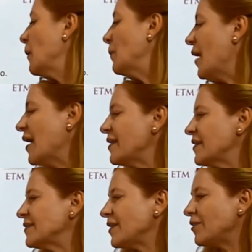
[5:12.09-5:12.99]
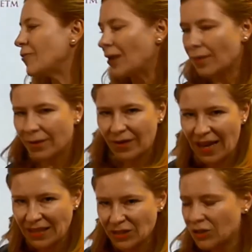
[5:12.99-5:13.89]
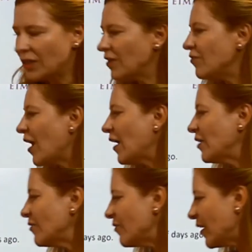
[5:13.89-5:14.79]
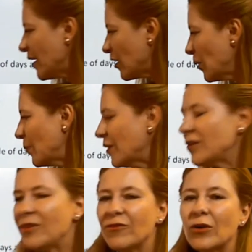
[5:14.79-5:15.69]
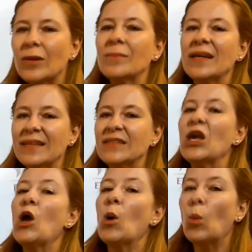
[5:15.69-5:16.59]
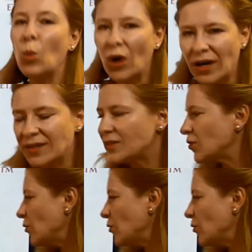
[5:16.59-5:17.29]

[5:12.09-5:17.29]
Bad is an irregular adjective and the comparative form is worse.